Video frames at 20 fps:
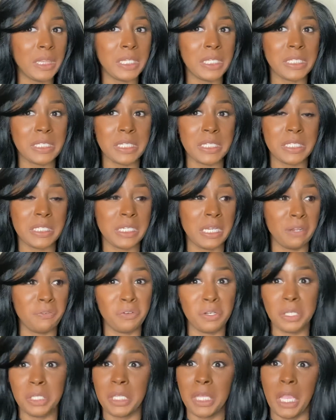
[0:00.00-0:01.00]
This is
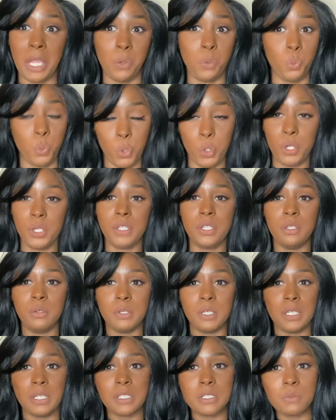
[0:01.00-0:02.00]
definitely a work
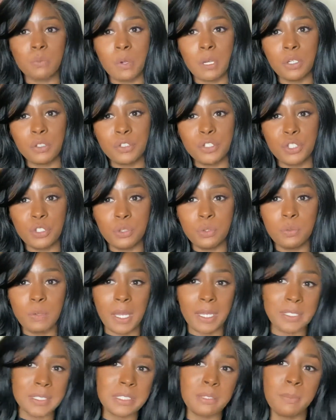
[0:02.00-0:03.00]
unit as well too.
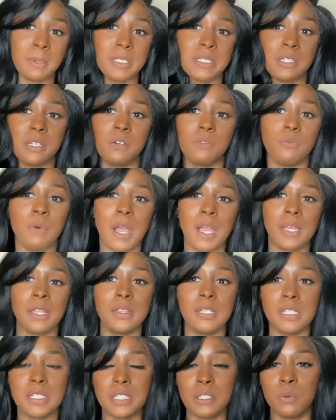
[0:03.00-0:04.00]
I can see myself rocking this to work.